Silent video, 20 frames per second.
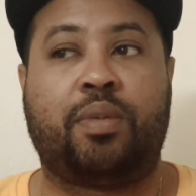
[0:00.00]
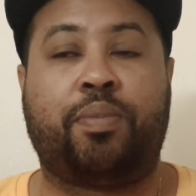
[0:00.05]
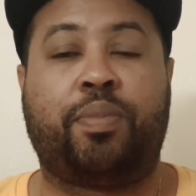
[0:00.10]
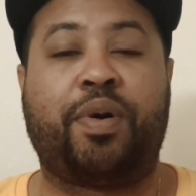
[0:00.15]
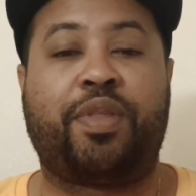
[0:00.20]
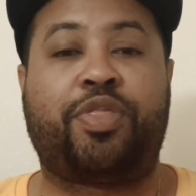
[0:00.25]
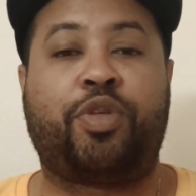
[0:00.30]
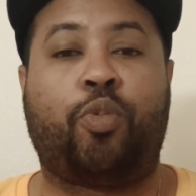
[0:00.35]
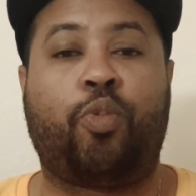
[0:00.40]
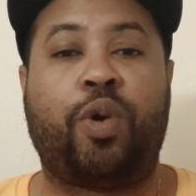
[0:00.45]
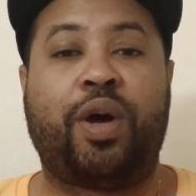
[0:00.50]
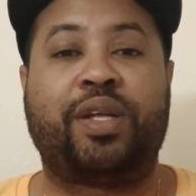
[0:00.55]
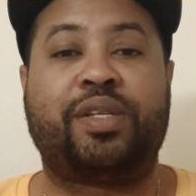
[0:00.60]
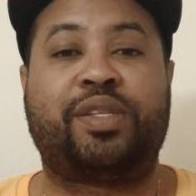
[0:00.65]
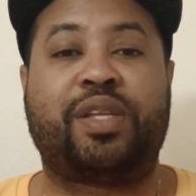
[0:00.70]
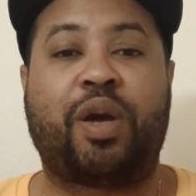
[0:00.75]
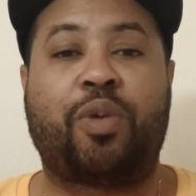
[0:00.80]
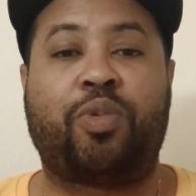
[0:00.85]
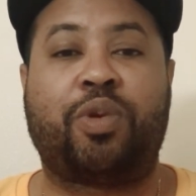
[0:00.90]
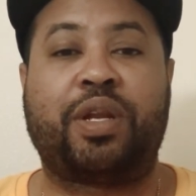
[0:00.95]
But the
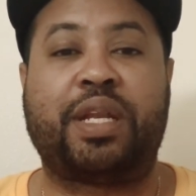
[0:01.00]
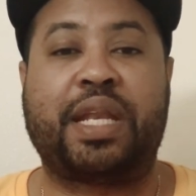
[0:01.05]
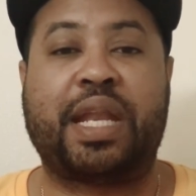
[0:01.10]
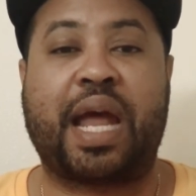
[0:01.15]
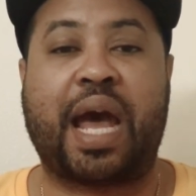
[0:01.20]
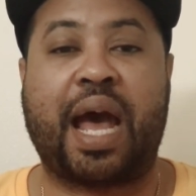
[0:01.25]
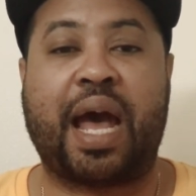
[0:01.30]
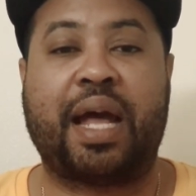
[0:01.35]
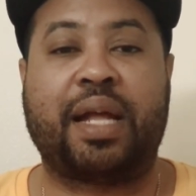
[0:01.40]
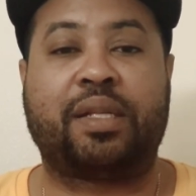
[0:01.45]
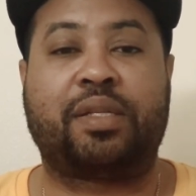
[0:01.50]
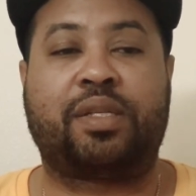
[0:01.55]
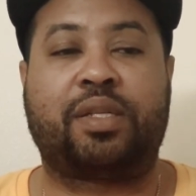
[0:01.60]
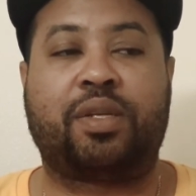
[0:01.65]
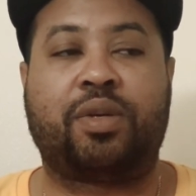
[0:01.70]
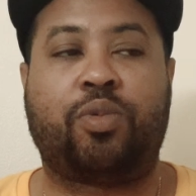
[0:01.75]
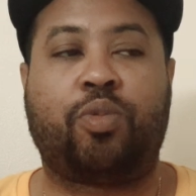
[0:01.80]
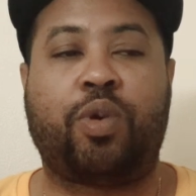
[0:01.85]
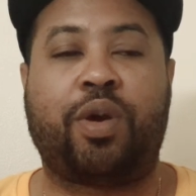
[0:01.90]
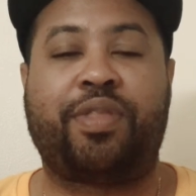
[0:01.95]
ones that were
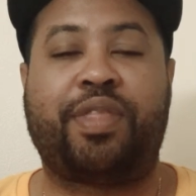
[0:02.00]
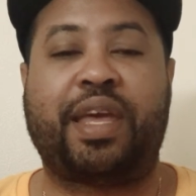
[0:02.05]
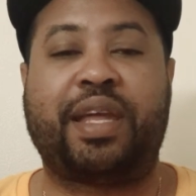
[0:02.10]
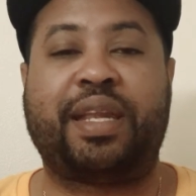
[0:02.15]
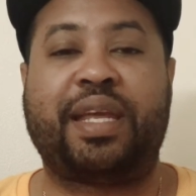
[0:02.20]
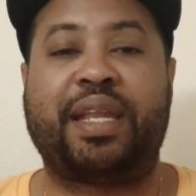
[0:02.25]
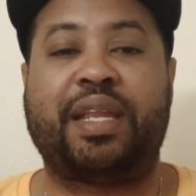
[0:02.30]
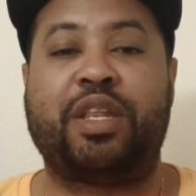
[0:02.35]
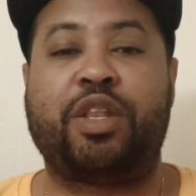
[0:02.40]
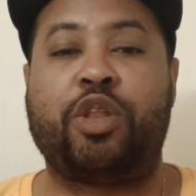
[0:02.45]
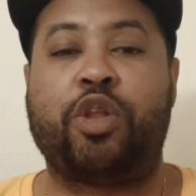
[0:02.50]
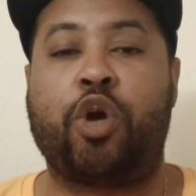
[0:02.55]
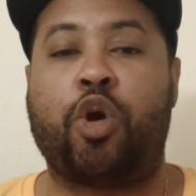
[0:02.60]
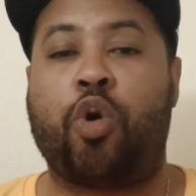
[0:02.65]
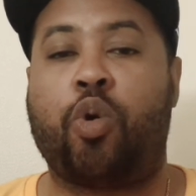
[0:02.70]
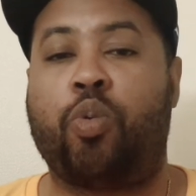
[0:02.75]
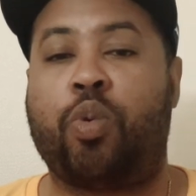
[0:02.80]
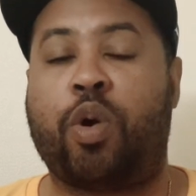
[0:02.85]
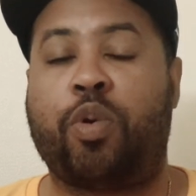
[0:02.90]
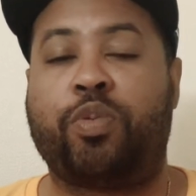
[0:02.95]
not, where they didn't
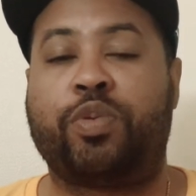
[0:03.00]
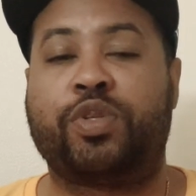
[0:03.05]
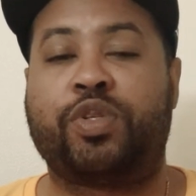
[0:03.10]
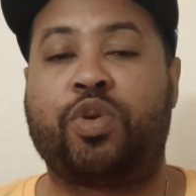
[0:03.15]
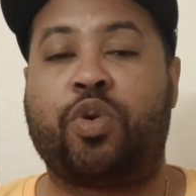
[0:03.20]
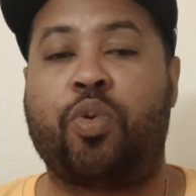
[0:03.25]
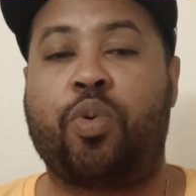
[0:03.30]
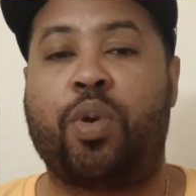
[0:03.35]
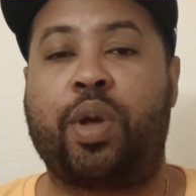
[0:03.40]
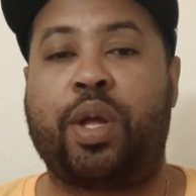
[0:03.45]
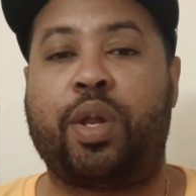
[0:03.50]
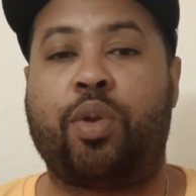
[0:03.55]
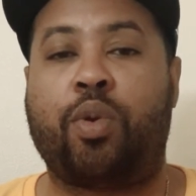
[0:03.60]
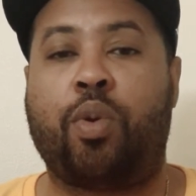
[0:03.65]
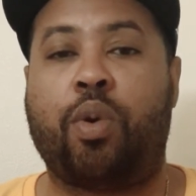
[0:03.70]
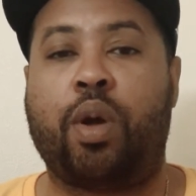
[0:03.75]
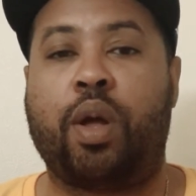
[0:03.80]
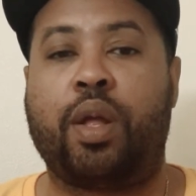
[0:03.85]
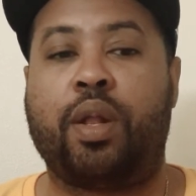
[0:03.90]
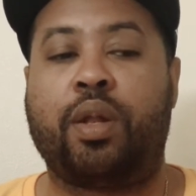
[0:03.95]
know what was going
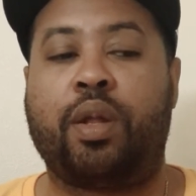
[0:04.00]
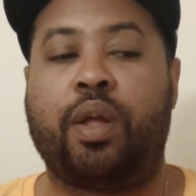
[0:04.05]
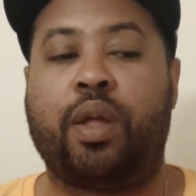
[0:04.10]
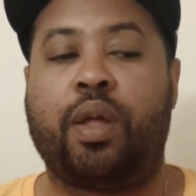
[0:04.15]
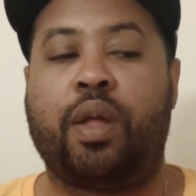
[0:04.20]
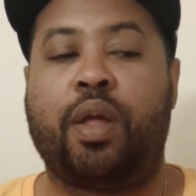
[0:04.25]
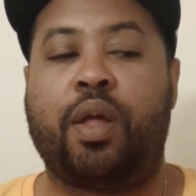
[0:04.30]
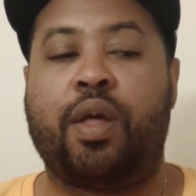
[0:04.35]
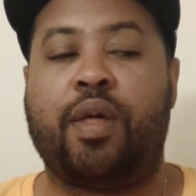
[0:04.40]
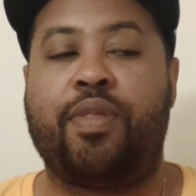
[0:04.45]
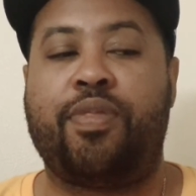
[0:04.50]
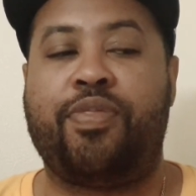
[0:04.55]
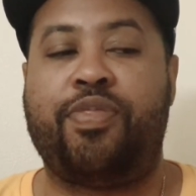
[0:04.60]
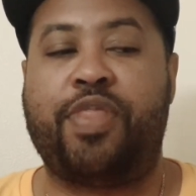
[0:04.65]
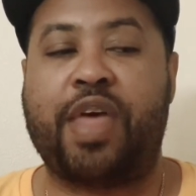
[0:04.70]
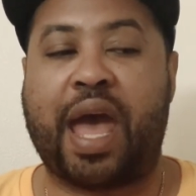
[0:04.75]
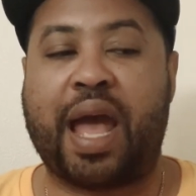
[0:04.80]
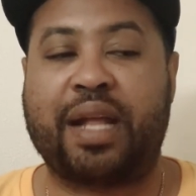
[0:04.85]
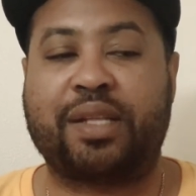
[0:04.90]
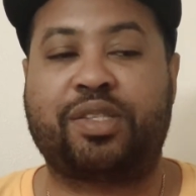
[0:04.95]
on,
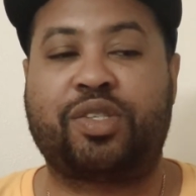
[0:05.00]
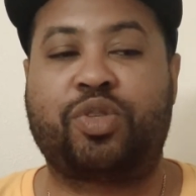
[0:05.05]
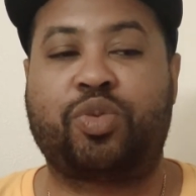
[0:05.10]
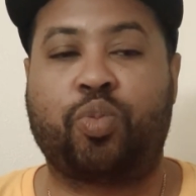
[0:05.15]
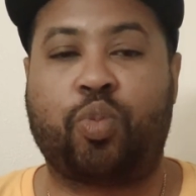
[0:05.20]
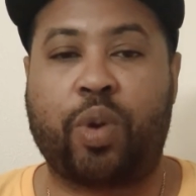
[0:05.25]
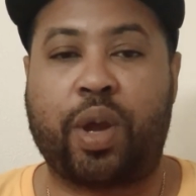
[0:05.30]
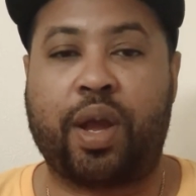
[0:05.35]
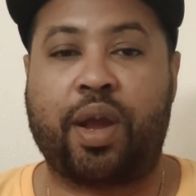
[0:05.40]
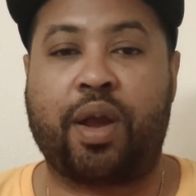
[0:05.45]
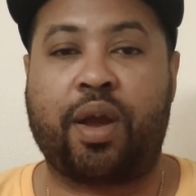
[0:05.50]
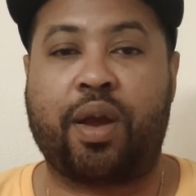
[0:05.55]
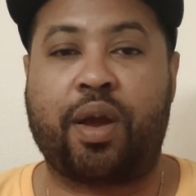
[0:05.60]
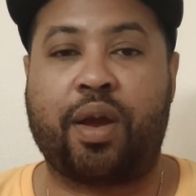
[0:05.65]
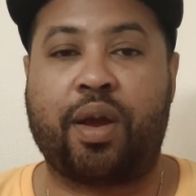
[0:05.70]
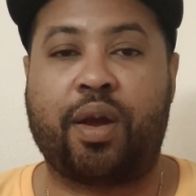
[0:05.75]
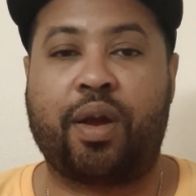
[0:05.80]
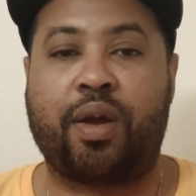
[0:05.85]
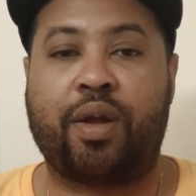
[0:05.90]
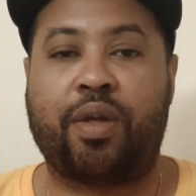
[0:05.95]
that's
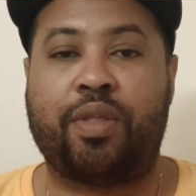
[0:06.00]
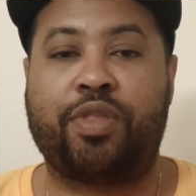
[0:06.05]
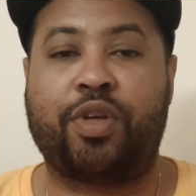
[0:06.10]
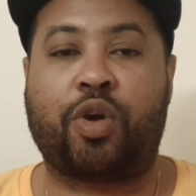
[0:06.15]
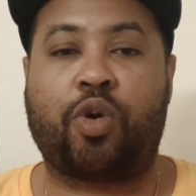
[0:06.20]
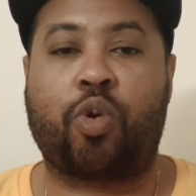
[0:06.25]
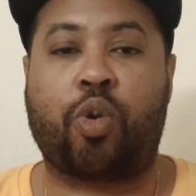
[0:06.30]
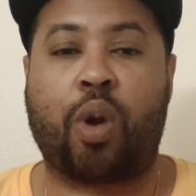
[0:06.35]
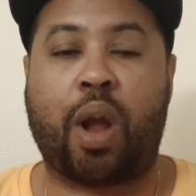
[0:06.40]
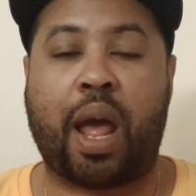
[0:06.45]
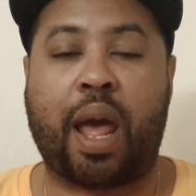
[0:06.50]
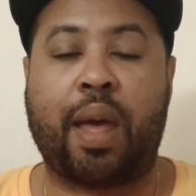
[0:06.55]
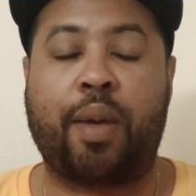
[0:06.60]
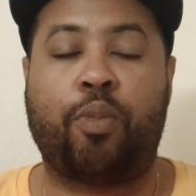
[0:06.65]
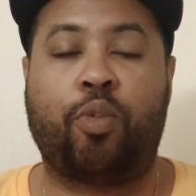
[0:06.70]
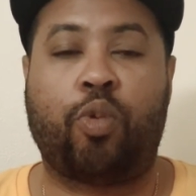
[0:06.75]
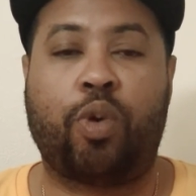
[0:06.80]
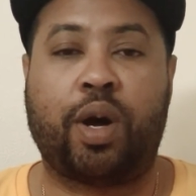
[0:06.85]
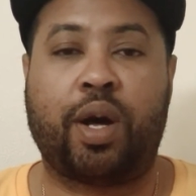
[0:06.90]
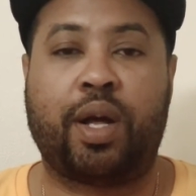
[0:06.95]
where the
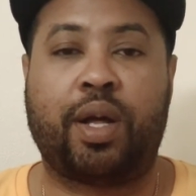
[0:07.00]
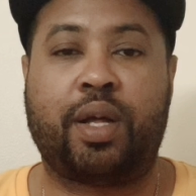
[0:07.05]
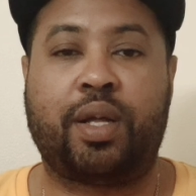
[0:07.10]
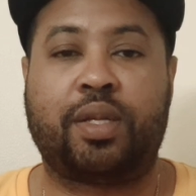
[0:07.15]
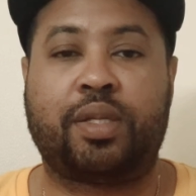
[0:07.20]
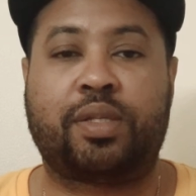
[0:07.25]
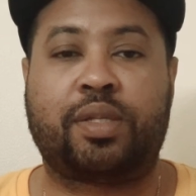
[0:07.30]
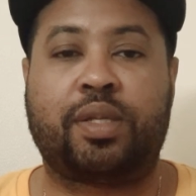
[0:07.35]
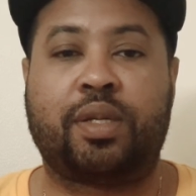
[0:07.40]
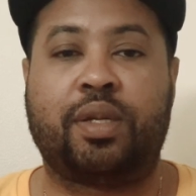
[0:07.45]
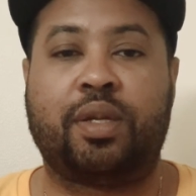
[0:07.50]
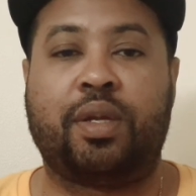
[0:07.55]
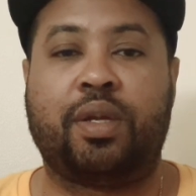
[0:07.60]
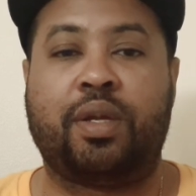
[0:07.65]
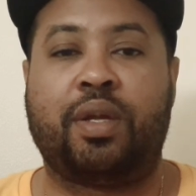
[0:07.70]
crime was.